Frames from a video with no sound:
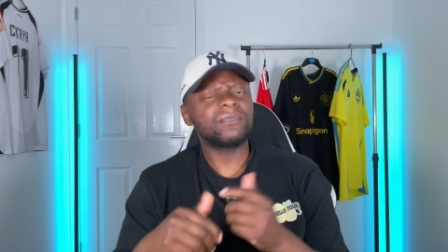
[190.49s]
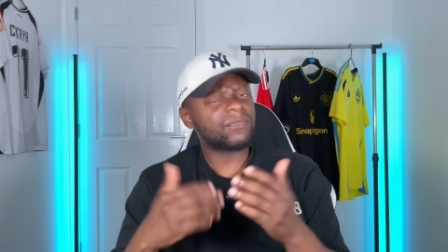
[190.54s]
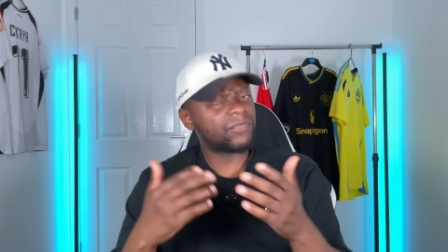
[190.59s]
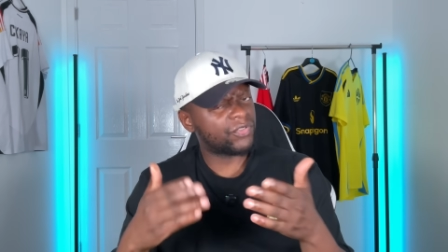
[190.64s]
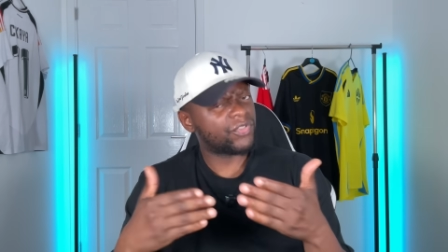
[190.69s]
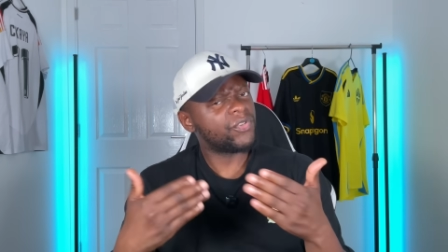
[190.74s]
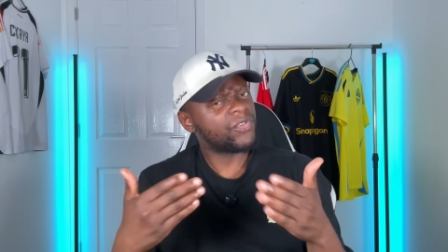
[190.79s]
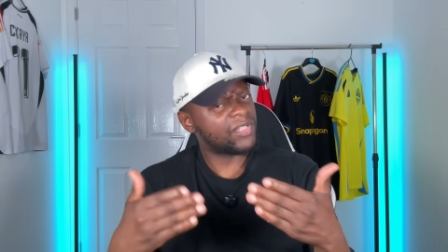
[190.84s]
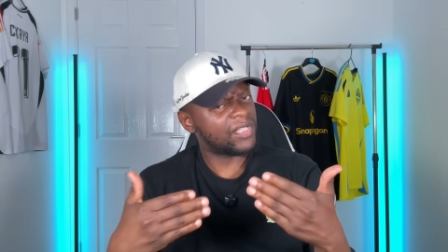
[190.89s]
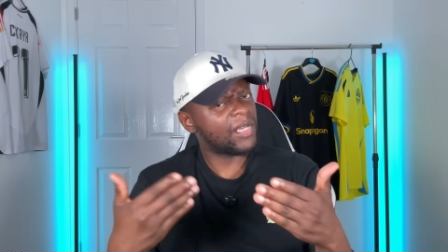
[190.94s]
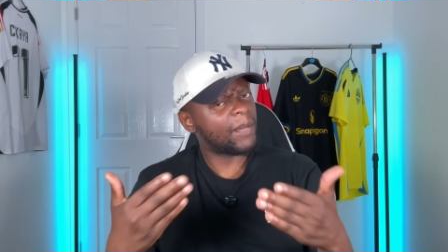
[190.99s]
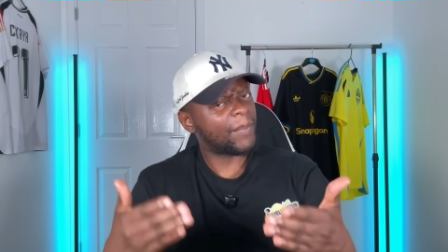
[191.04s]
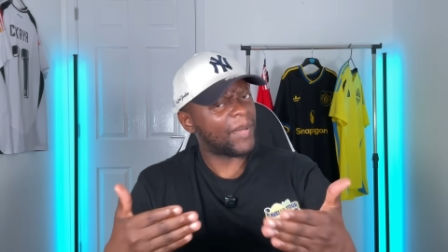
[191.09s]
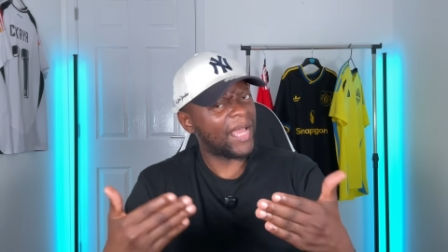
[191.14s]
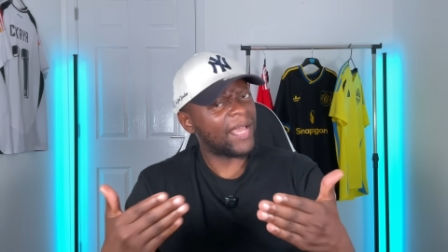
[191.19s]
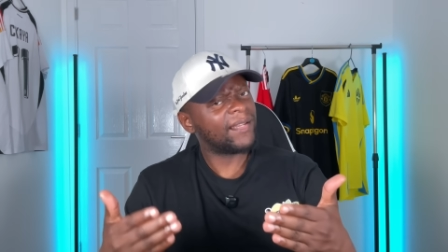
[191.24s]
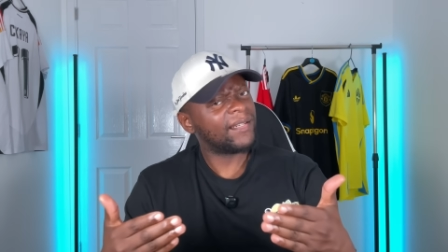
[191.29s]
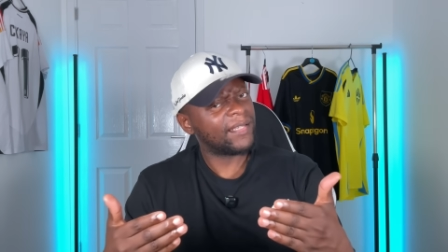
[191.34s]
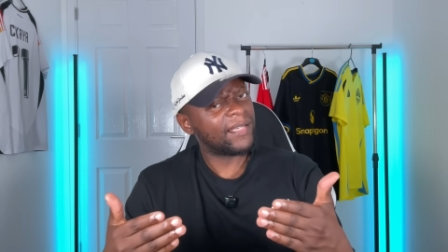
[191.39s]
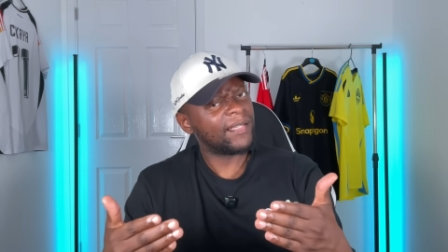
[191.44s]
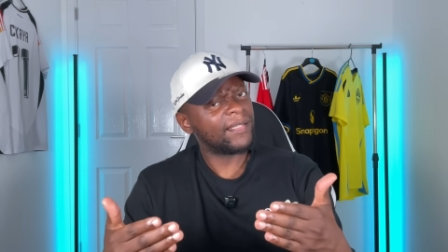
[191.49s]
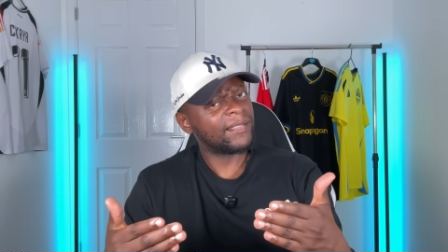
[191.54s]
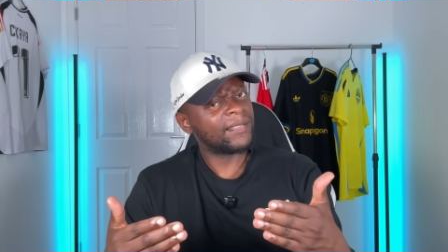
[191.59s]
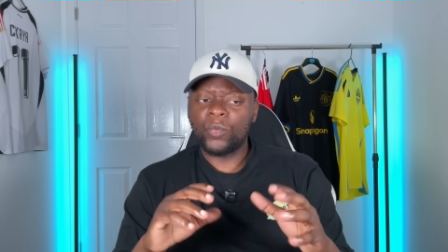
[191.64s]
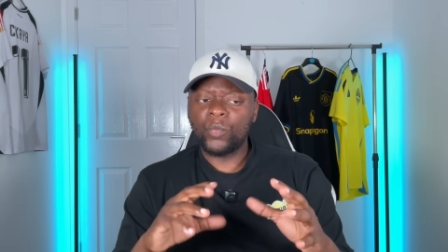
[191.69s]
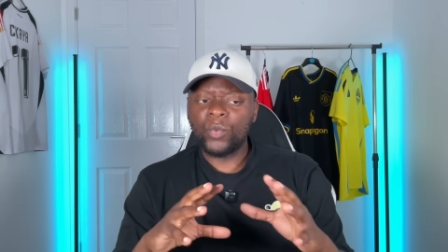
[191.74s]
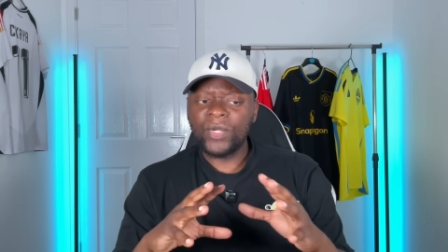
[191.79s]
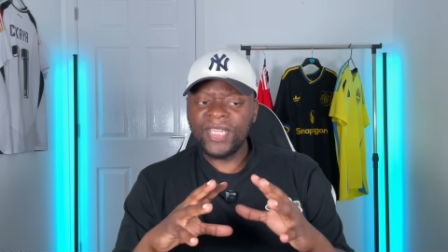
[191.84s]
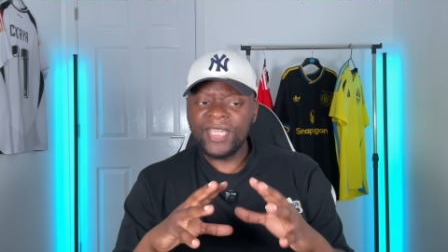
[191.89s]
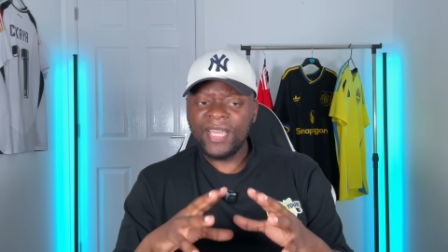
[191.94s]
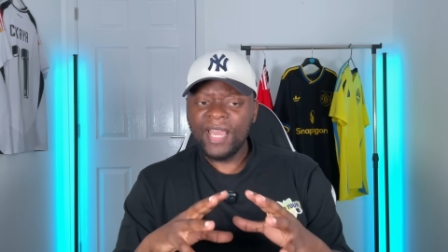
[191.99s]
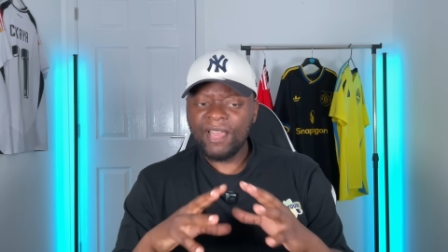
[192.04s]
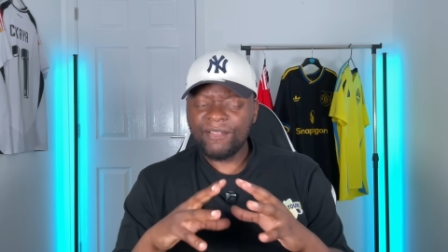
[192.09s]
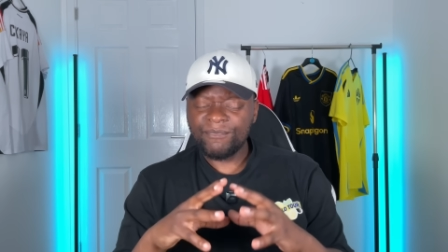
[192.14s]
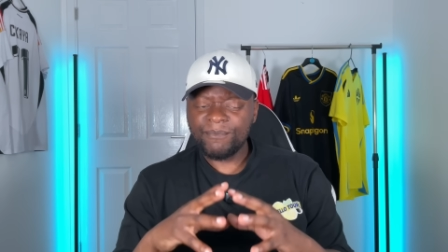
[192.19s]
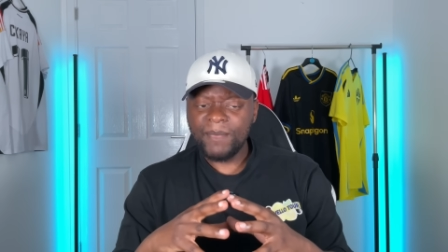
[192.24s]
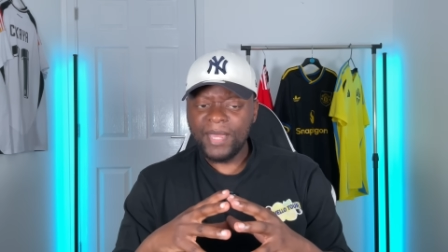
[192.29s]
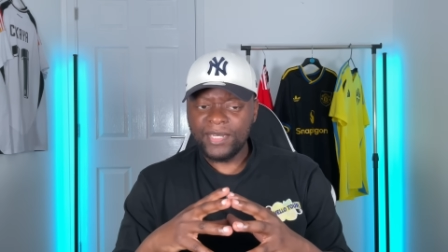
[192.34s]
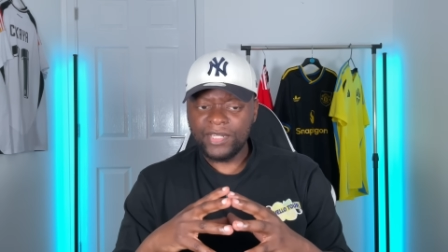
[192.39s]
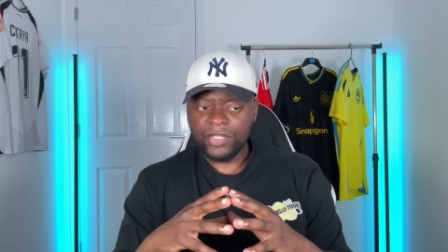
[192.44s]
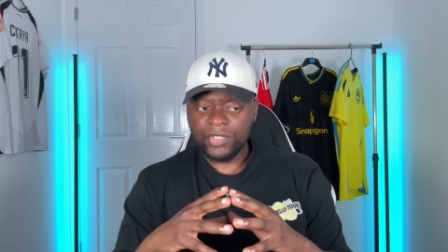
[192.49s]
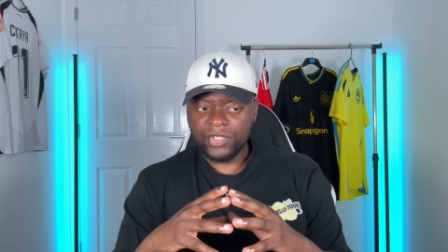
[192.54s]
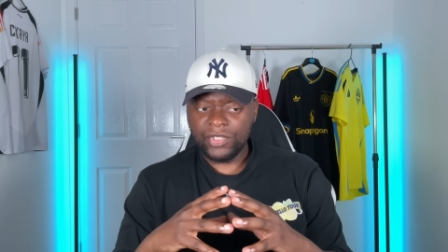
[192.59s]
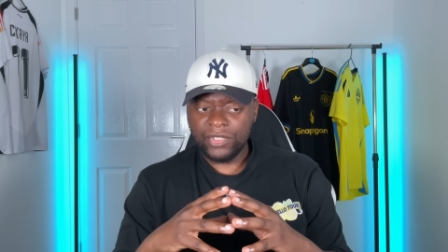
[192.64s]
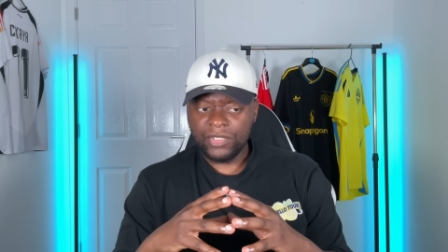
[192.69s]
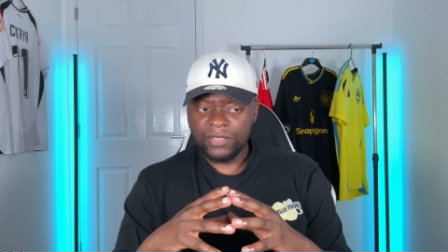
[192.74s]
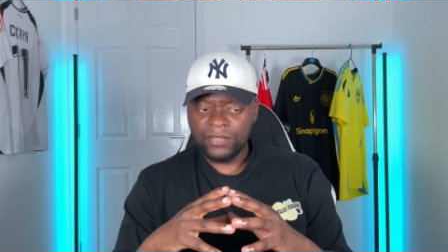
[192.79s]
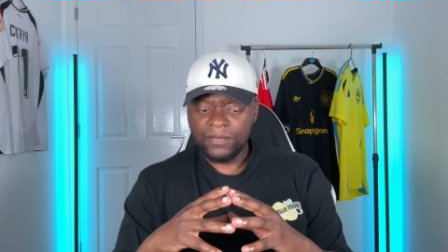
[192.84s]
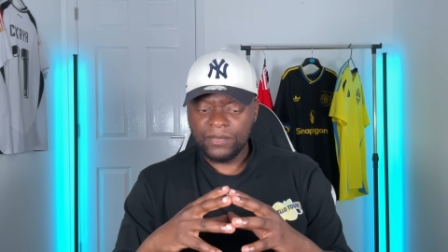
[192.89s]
Do you see a pattern here? We have managed